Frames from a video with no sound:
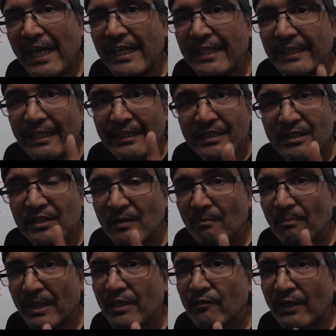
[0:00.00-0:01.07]
any, and this is a
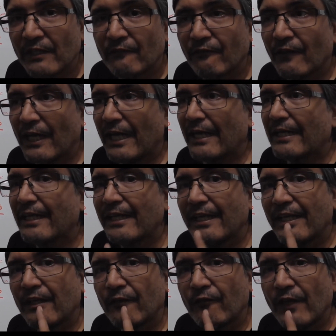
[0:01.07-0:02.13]
big red flag,
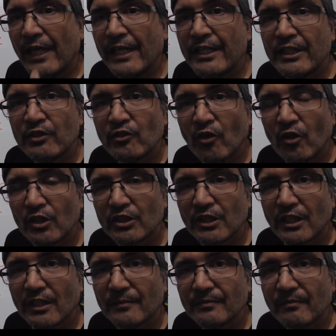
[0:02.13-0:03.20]
if any
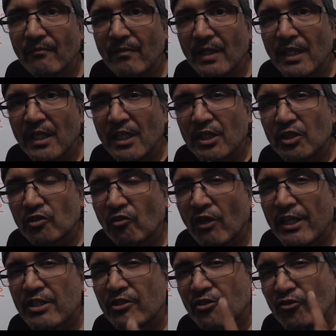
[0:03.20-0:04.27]
doctor
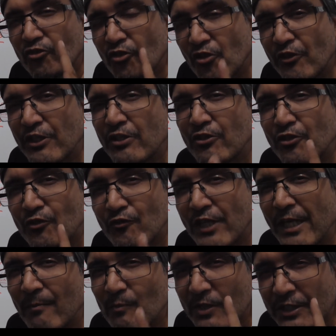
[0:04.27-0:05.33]
tries to treat you
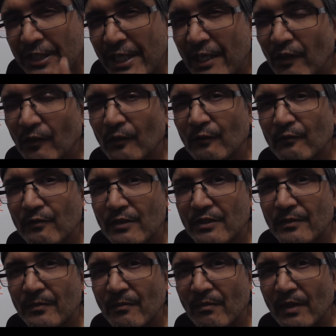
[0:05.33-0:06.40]

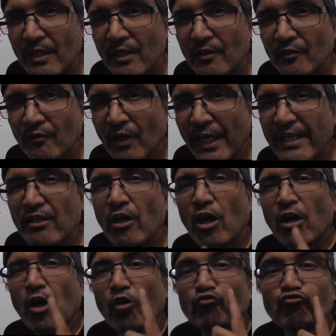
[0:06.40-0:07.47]
themselves, right,
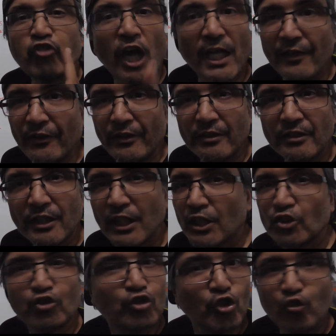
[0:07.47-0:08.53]
run,
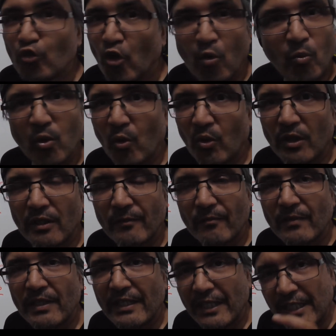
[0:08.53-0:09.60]
do not walk.
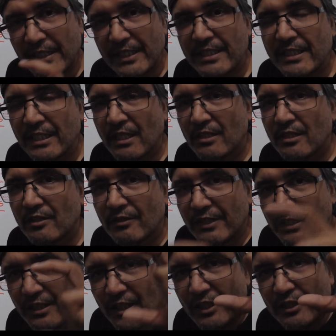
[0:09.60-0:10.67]
In this
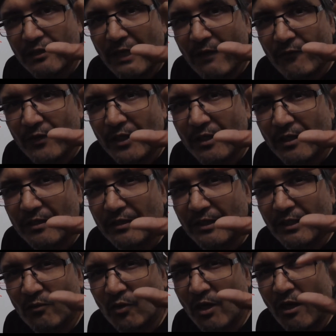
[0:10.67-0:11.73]
country, you have the,
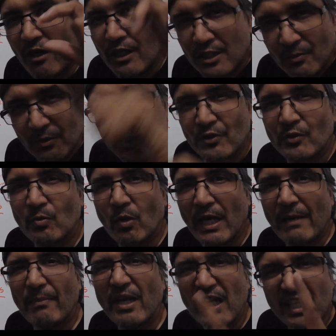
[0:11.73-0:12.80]
the little cards which you
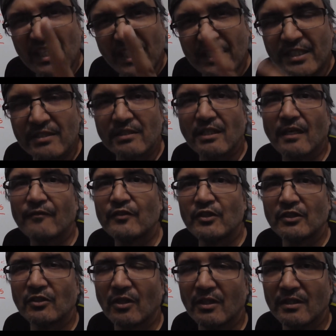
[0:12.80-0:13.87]
swipe, they're just after
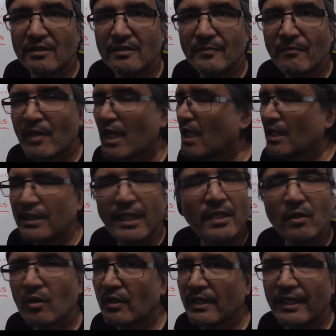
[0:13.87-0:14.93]
your dollars. They're
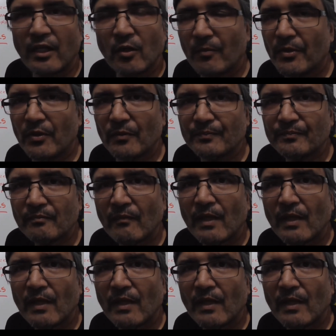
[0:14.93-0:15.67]
not going to help you